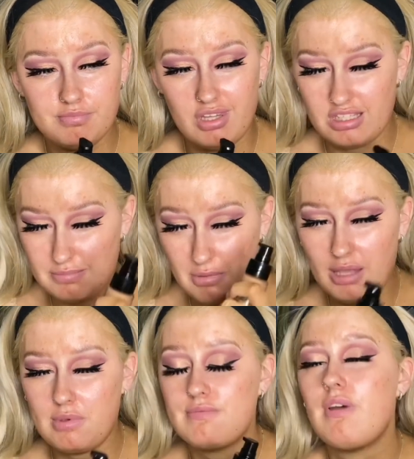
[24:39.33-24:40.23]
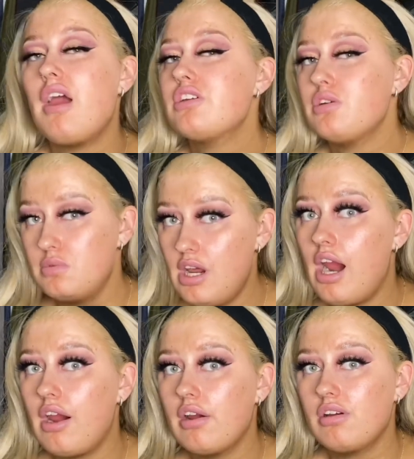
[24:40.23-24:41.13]
This might be far too
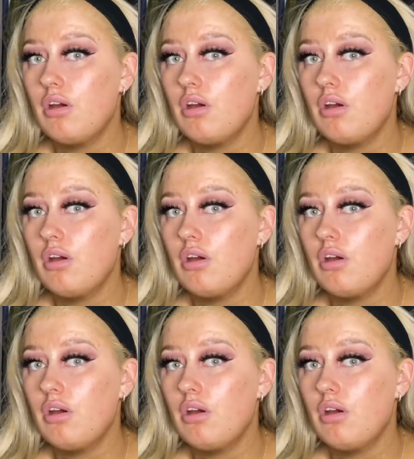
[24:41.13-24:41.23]
dark.